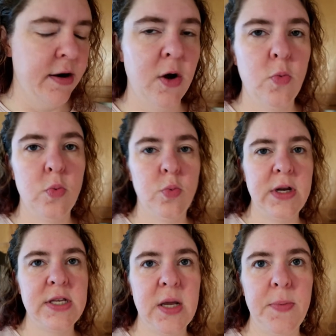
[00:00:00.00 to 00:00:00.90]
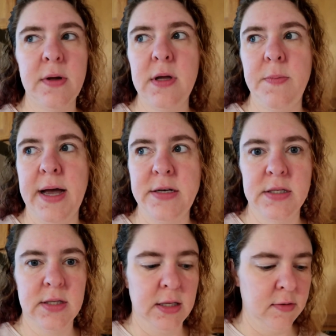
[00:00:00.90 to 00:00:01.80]
I don't know. We typically buy
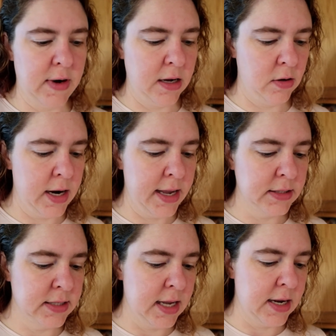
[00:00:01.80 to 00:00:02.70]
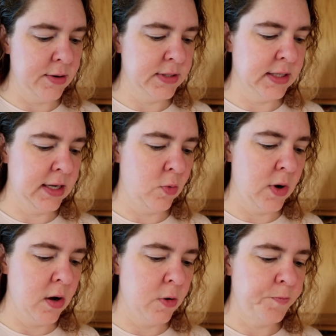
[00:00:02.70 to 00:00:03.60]
just like the regular eggs. And I was like,
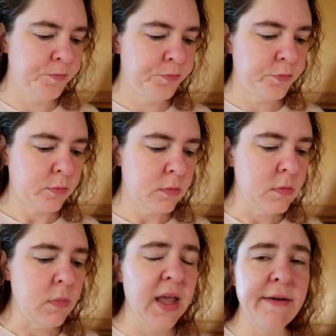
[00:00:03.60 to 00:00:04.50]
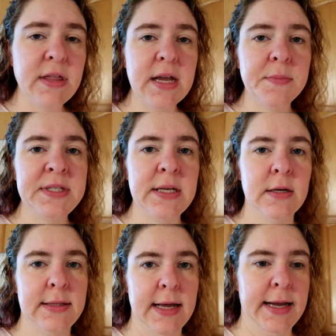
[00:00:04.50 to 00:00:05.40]
well, Everything I'm seeing
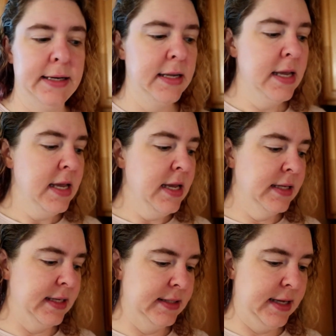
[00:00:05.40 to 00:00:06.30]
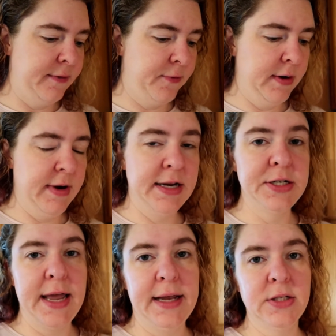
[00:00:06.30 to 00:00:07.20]
online says that free
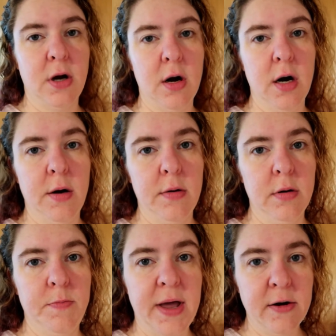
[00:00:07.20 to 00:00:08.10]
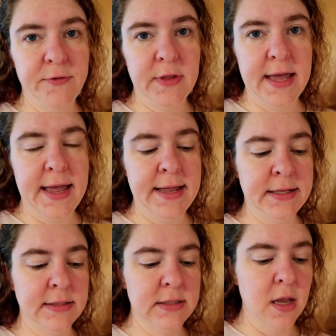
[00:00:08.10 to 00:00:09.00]
range eggs are better for the
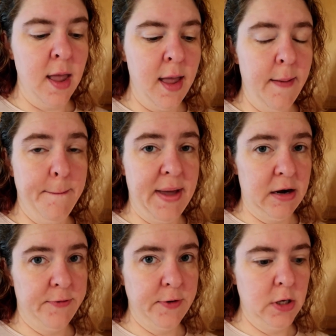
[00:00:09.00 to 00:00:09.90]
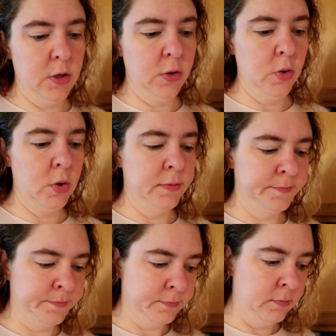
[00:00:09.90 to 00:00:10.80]
hens, better for you.
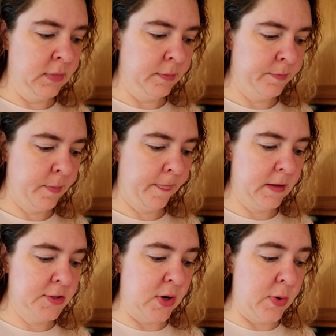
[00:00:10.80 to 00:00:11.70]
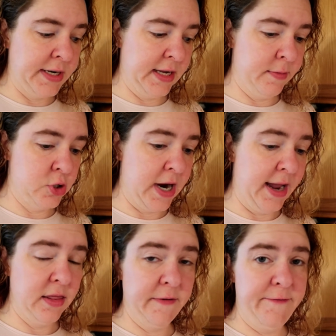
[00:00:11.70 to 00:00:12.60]
So I wanted to give them a
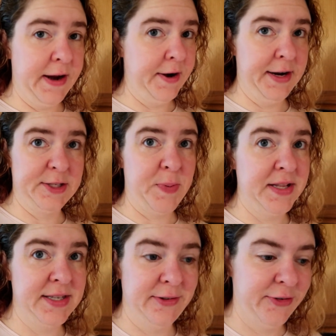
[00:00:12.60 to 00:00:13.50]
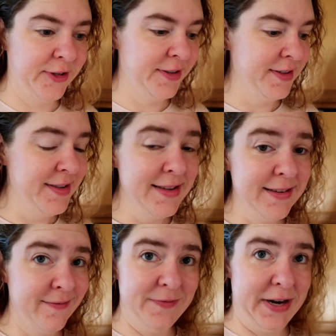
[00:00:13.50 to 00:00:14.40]
try. They're very expensive.
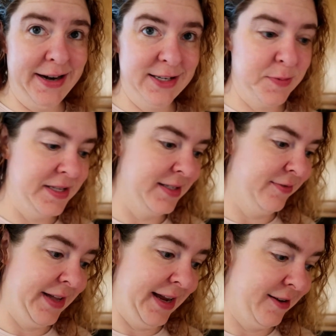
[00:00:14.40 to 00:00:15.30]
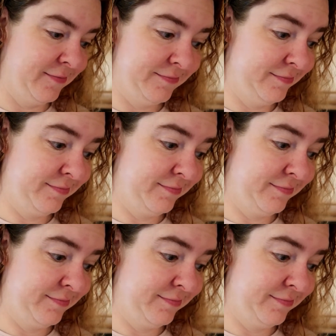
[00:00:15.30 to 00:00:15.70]
Very expensive. Like